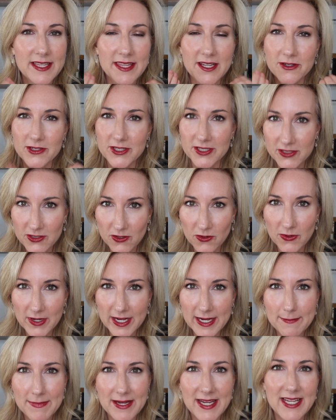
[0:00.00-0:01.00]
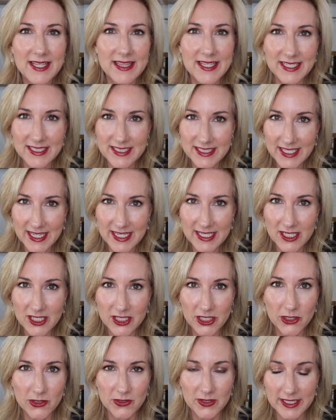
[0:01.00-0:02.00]
They're just creamy. They stay
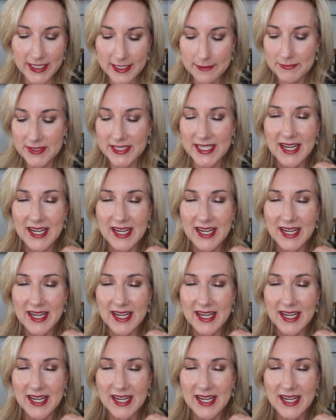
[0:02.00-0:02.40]
on your lips.